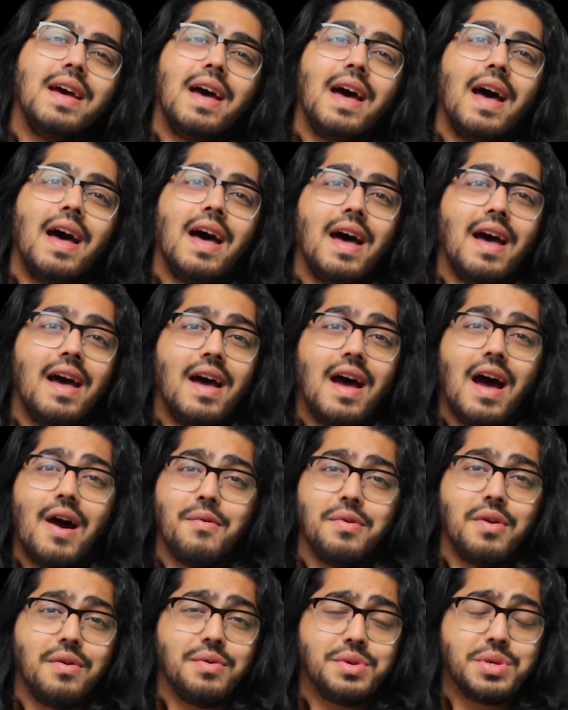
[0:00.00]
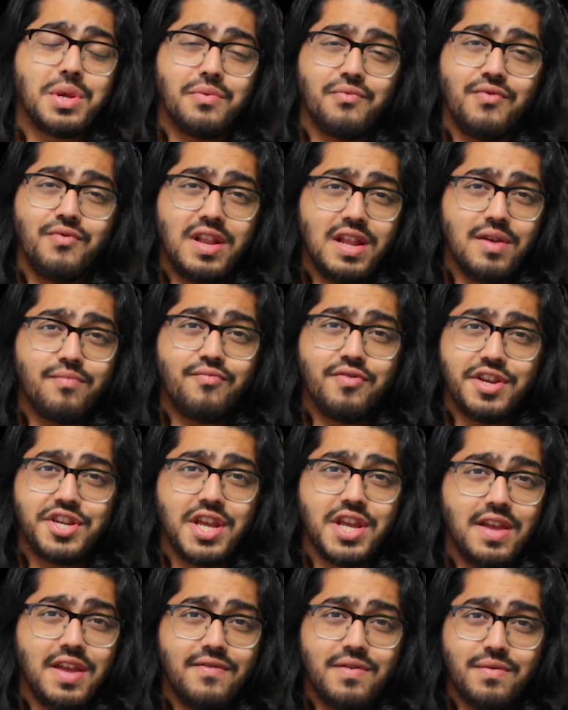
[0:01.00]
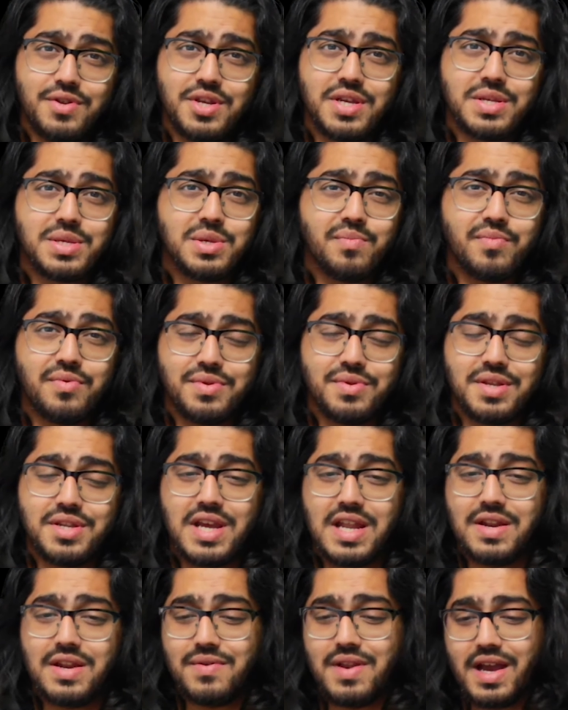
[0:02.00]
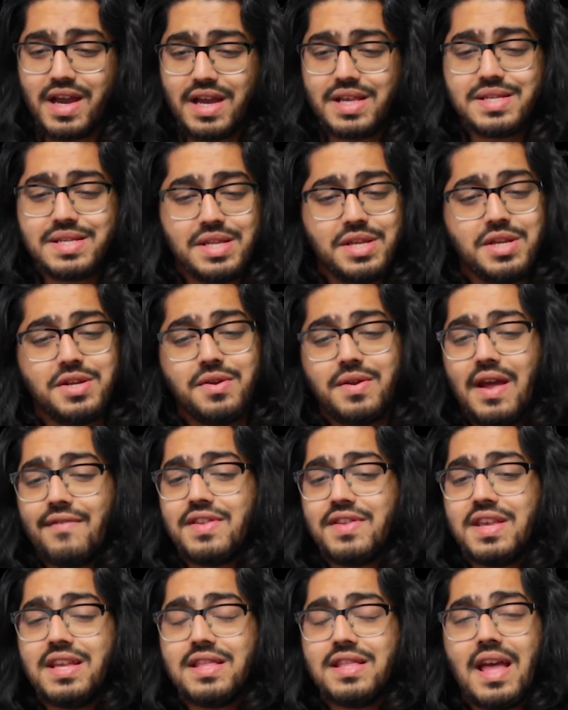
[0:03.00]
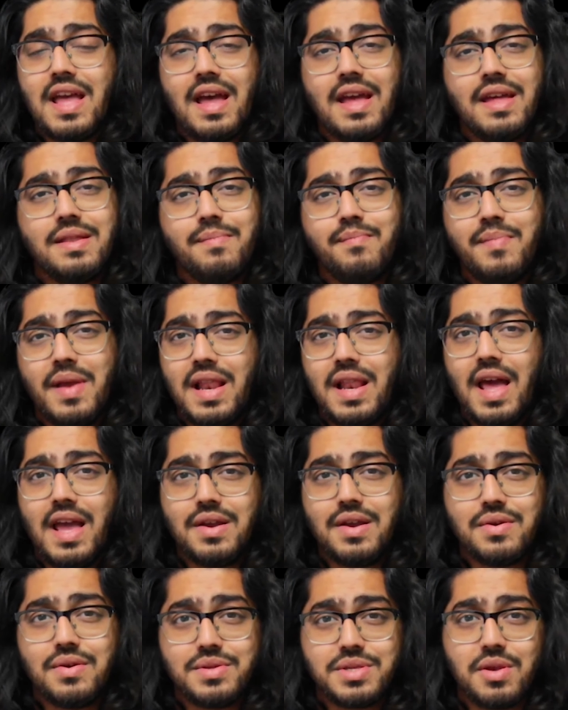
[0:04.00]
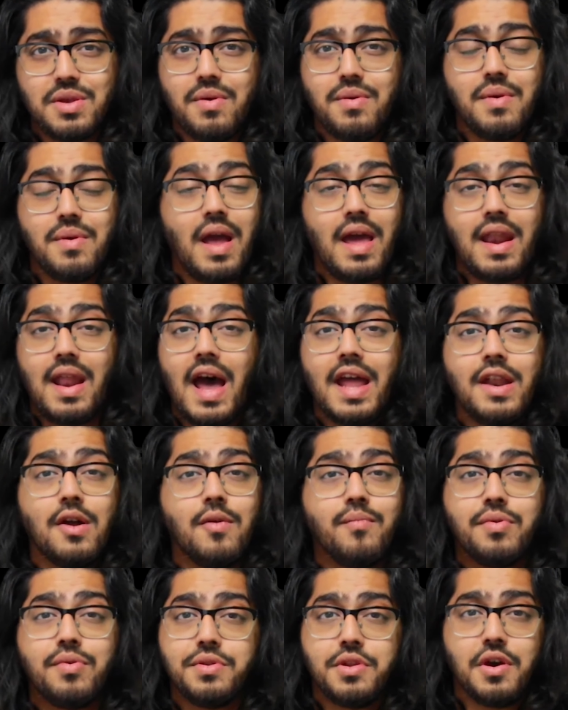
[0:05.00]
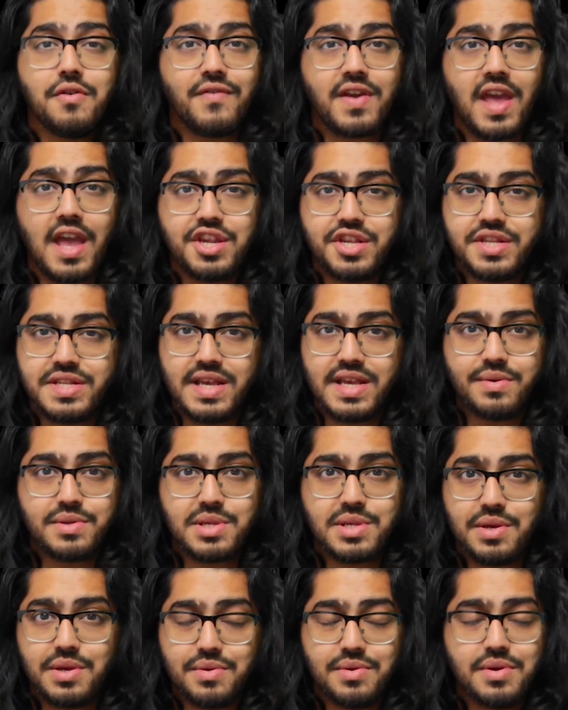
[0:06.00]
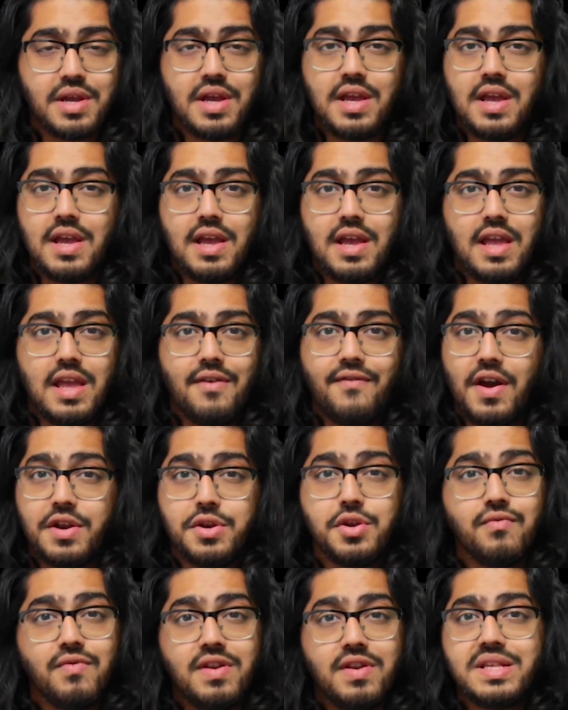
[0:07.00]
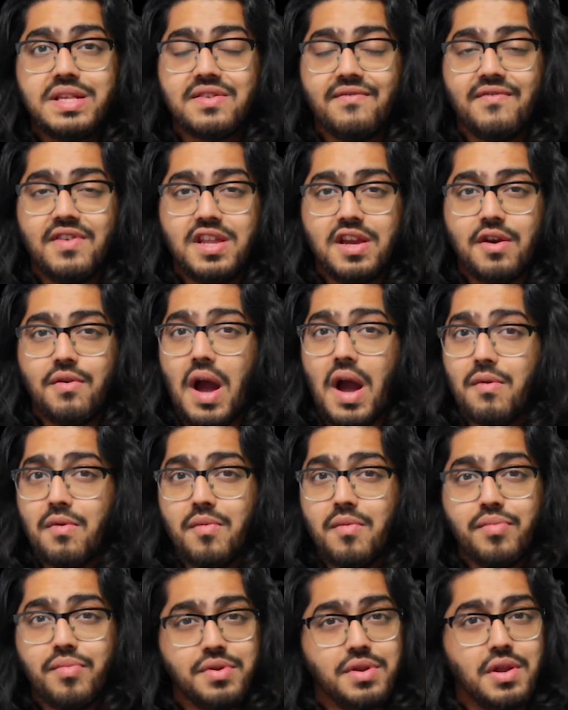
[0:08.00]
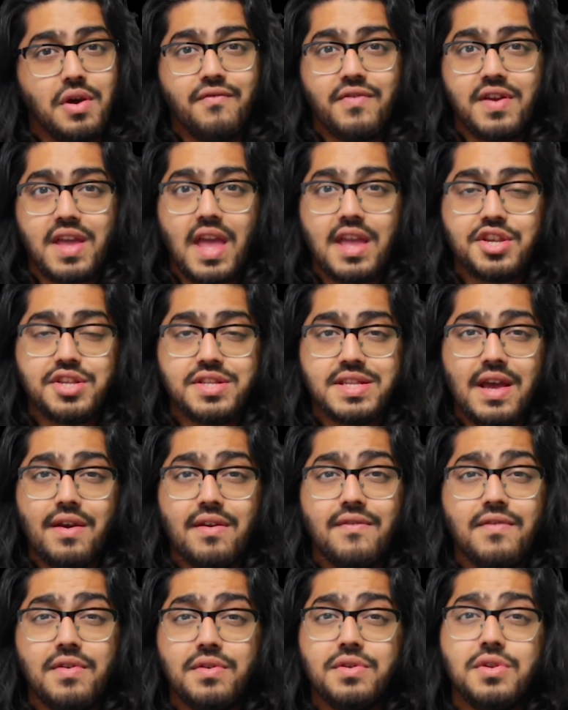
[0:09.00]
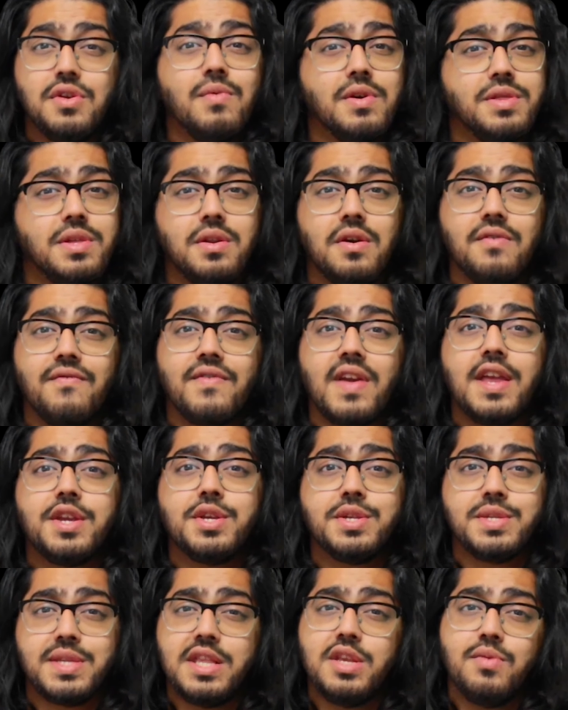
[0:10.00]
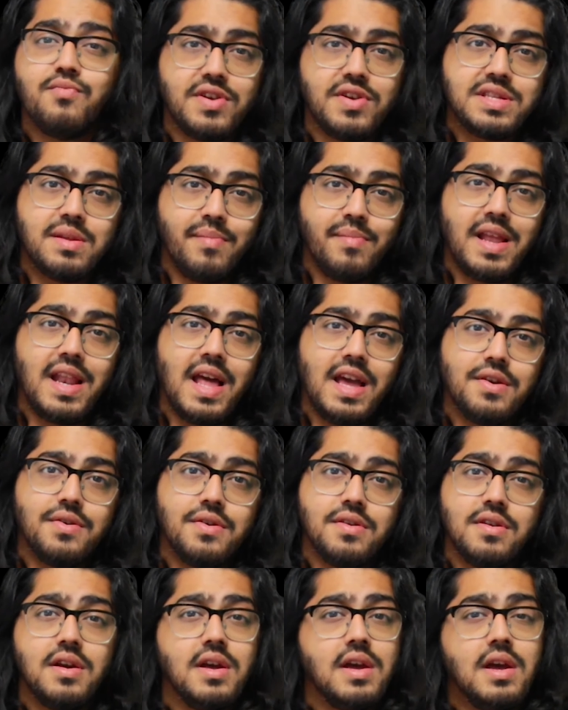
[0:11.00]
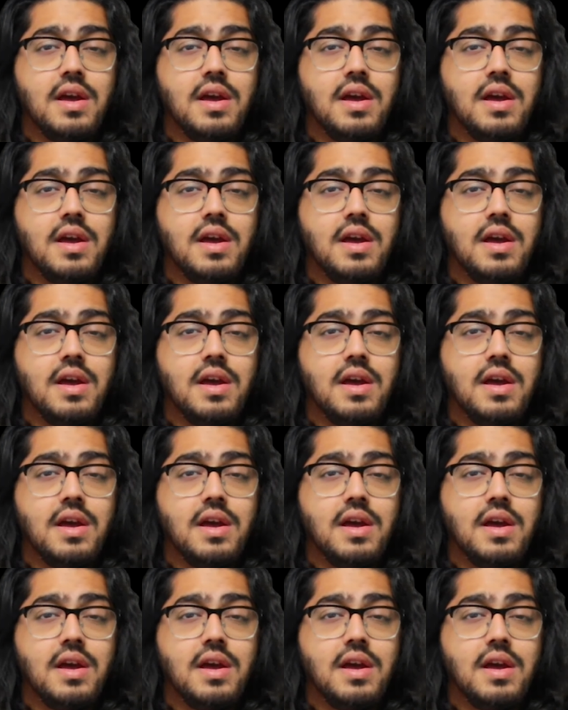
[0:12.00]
I would also really appreciate if you would just support the channel. Like I said, you don't have to hit that bell icon. And I don't put notifications out. So if I do release a video, I won't put notifications out. If you do want the notifications, then you press the bell icon.